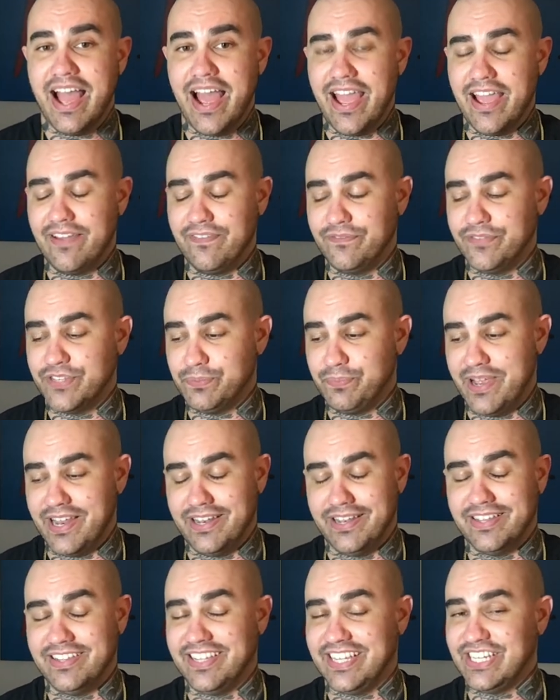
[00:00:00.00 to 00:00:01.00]
I've
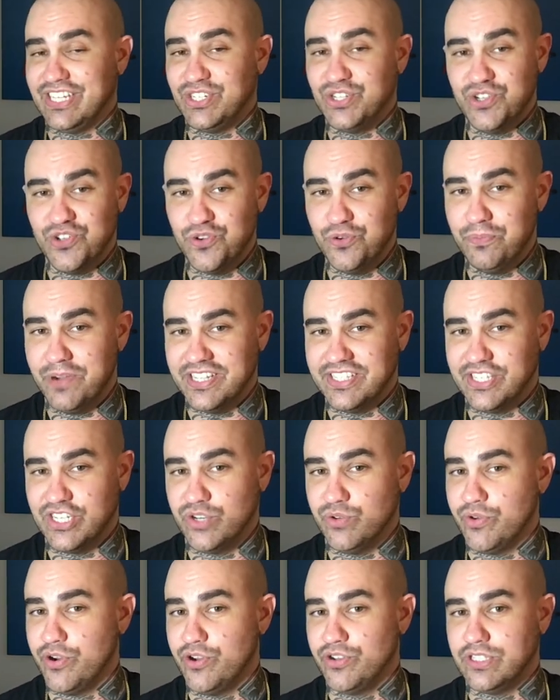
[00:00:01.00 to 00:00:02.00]
spent like two months in
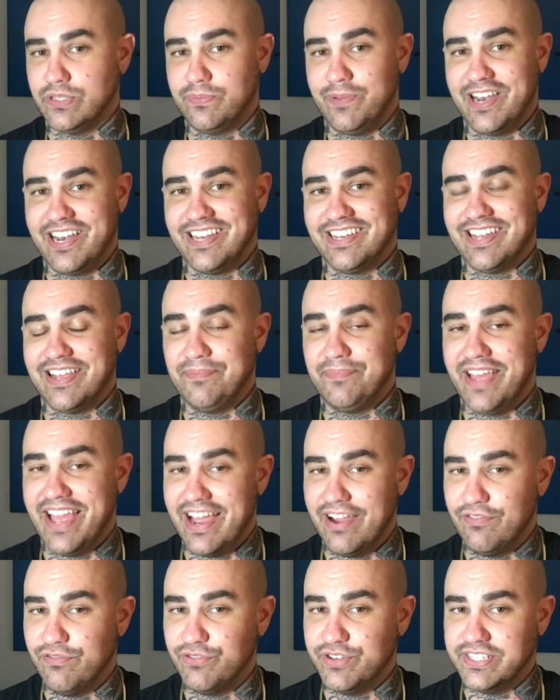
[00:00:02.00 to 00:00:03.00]
a row spending time
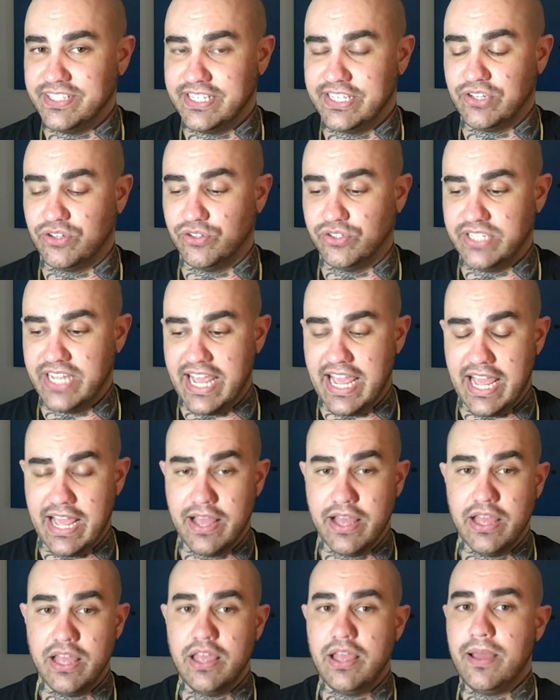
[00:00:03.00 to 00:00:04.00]
every single
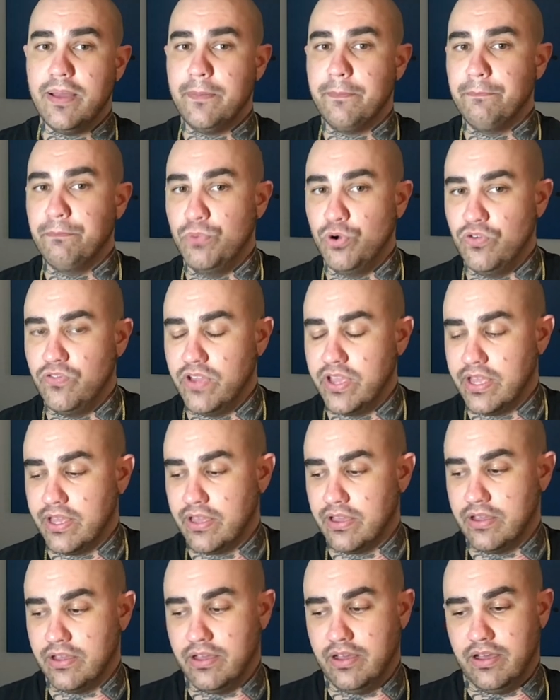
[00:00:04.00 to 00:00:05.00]
day
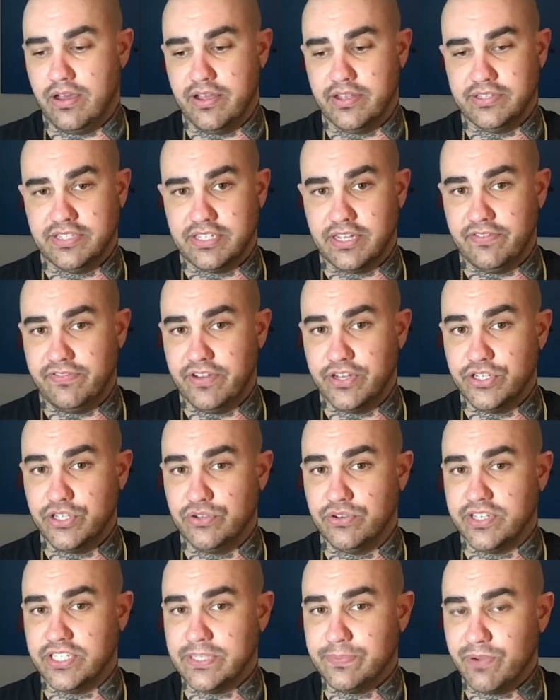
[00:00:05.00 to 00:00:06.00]
moving uh, stuff
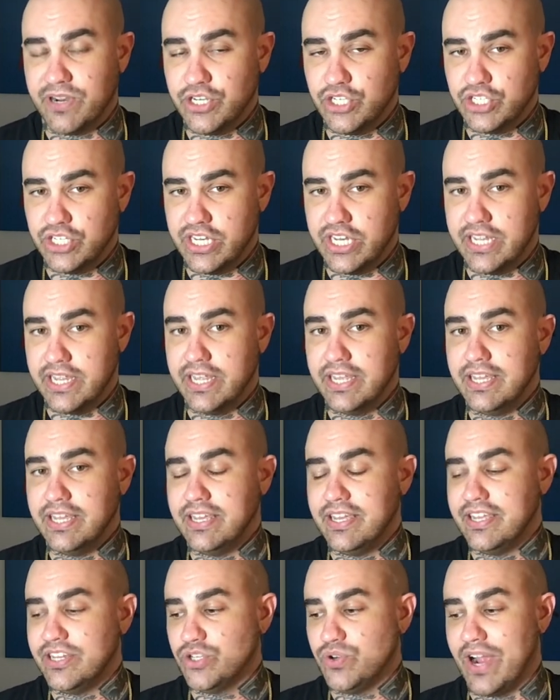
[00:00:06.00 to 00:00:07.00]
into a spreadsheet
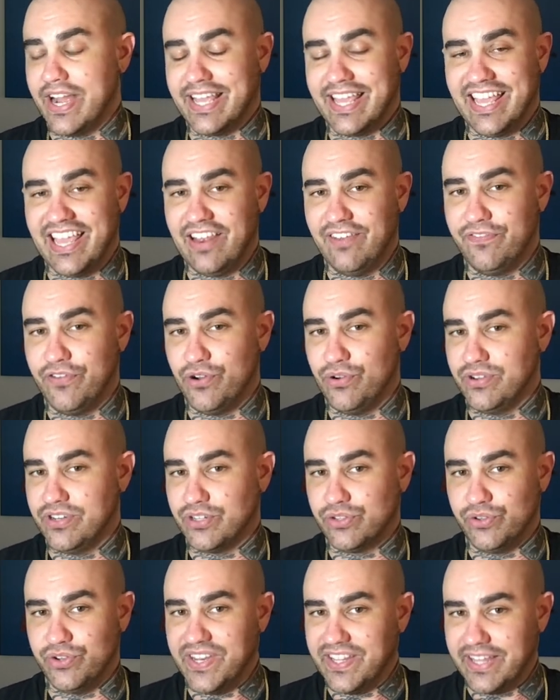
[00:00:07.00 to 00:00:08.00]
tracking info,
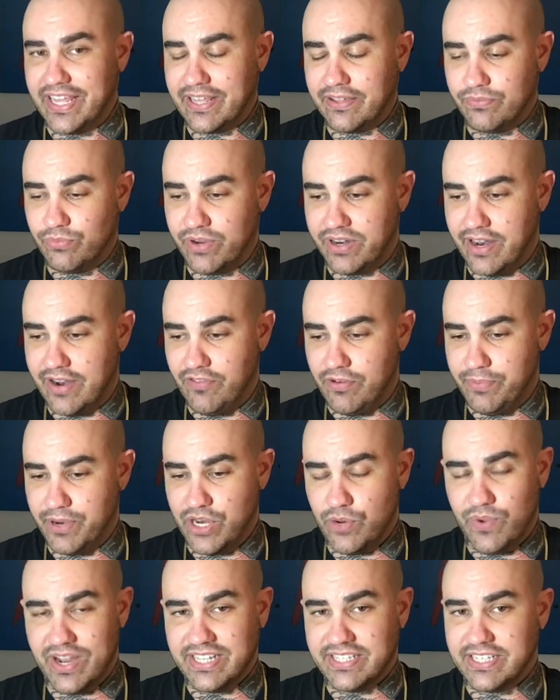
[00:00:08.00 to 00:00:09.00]
including like what
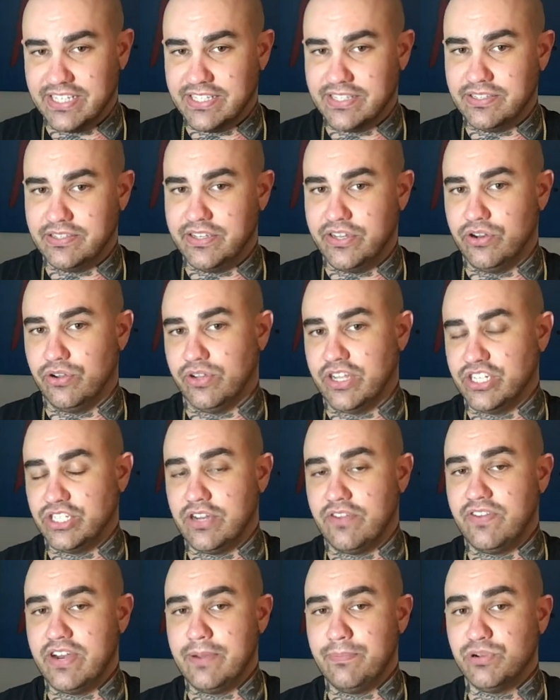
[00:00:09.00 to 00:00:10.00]
everybody rates as, you know,
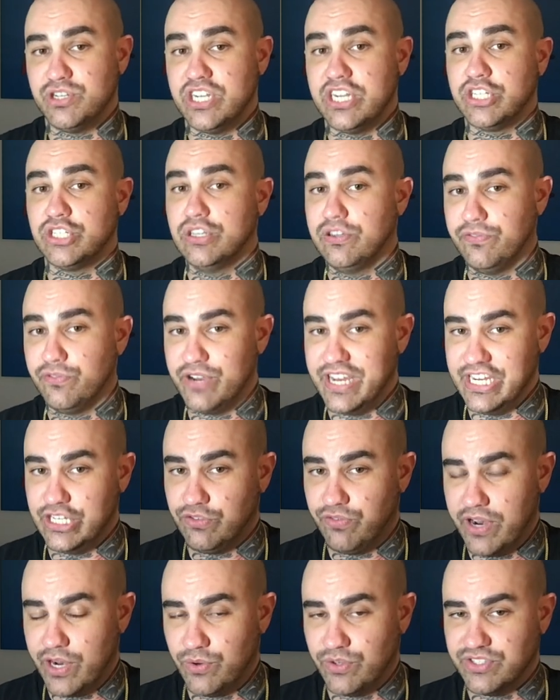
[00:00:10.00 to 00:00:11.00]
longevity and projection for each
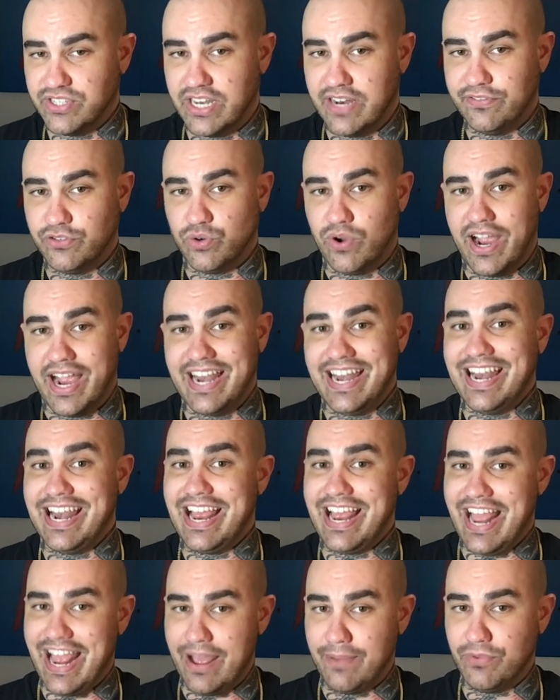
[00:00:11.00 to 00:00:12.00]
fragrance that they've tried. And
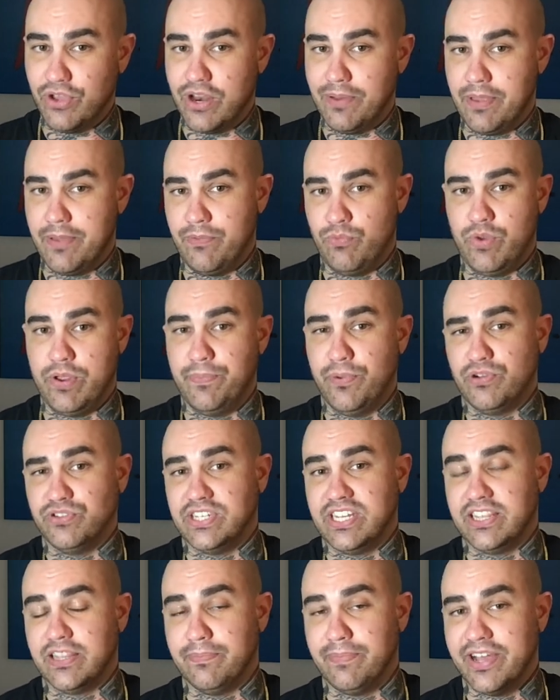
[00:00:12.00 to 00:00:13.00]
I am going to be
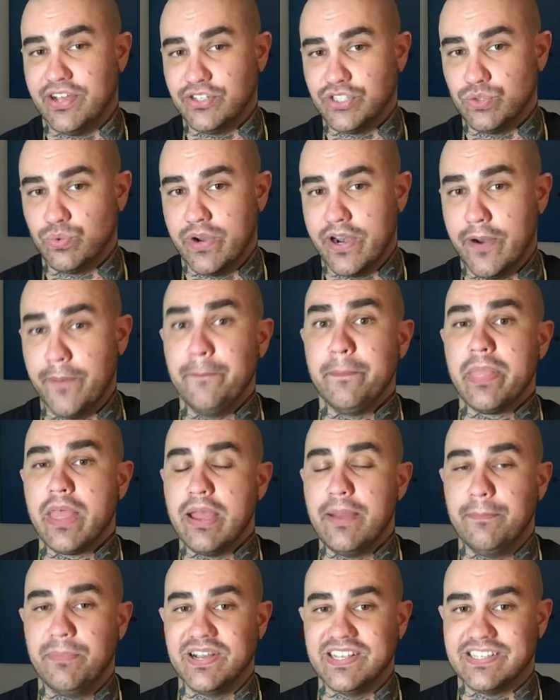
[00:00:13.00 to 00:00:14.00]
reposting them elsewhere.
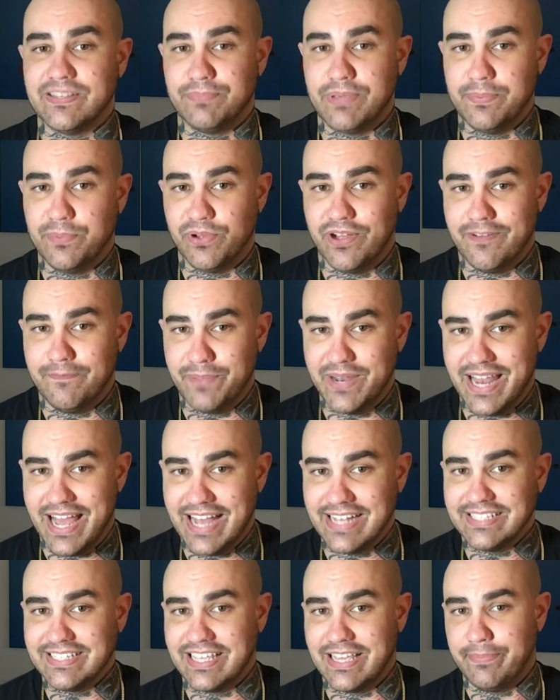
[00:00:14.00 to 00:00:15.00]
But some people have been
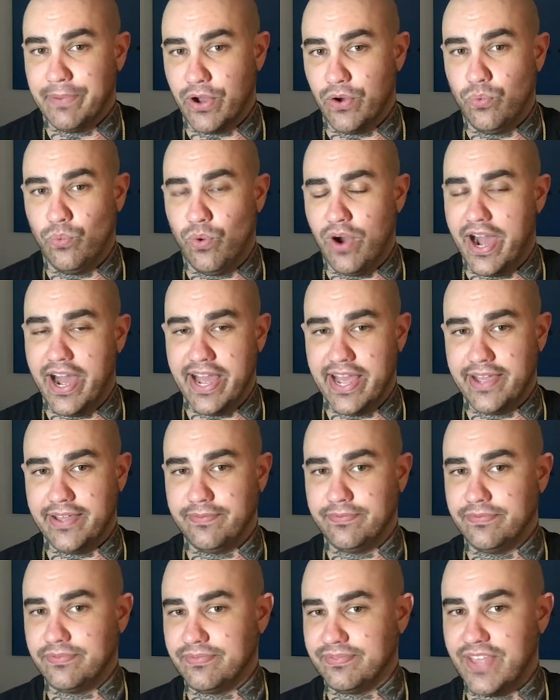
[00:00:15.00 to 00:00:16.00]
asking about
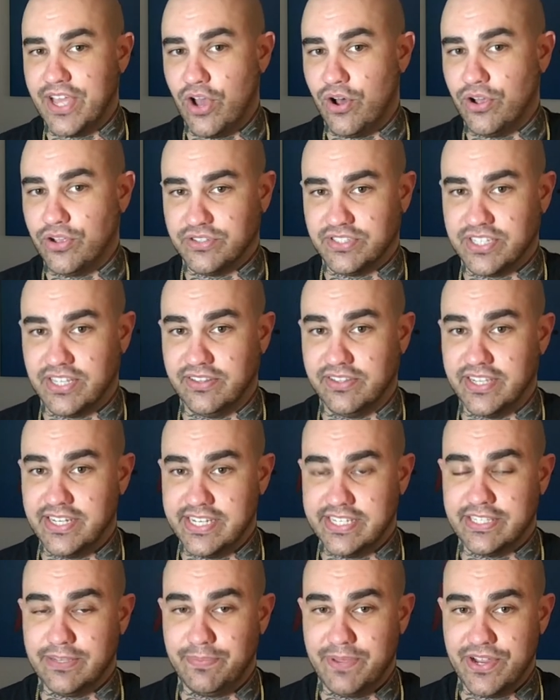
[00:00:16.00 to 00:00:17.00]
why they all suddenly
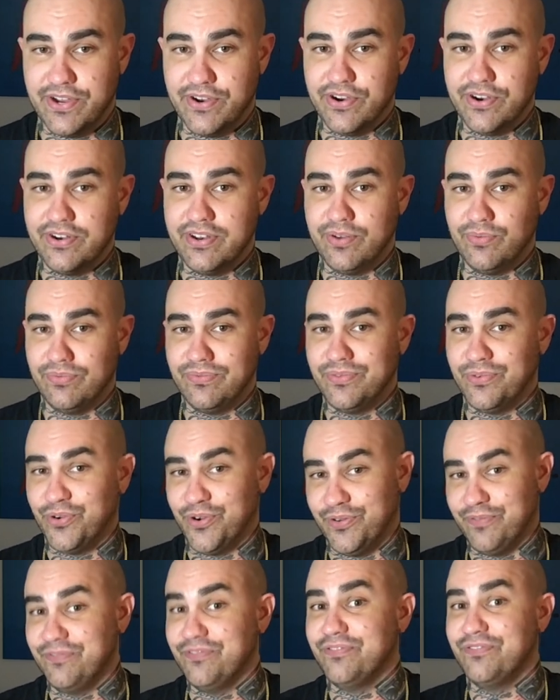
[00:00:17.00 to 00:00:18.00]
disappeared
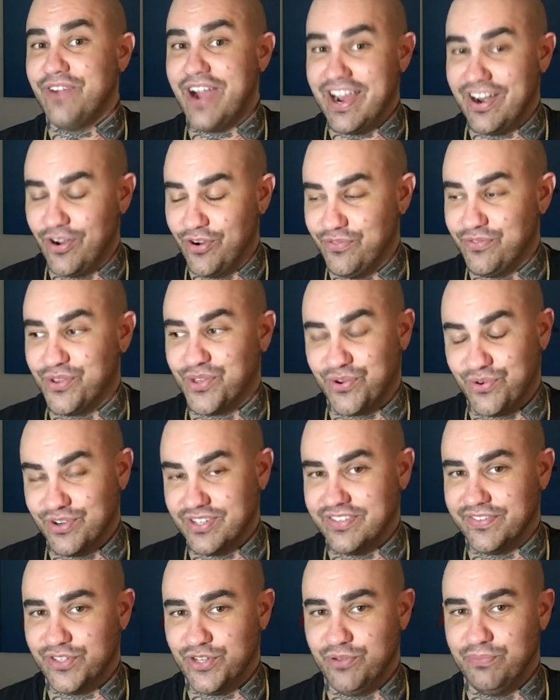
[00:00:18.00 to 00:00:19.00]
or find over the
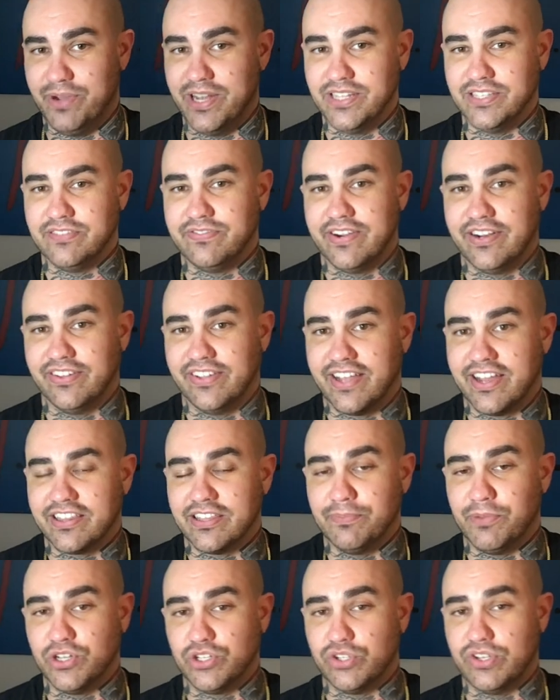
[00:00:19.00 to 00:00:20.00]
course of two months, finally got
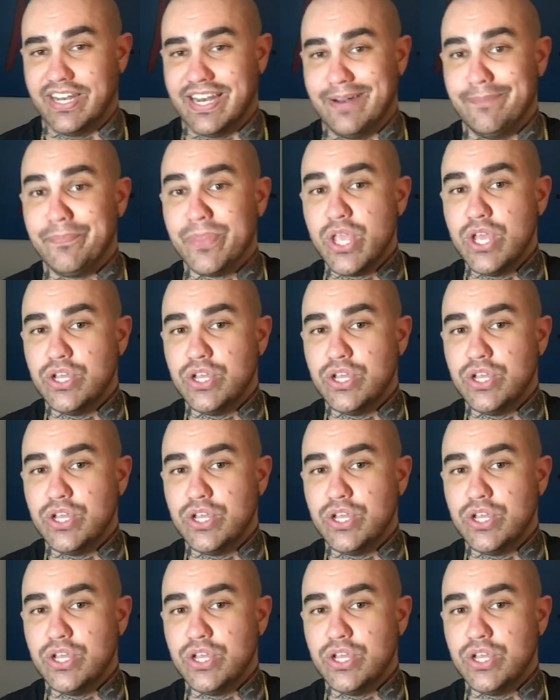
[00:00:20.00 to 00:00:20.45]
them all deleted.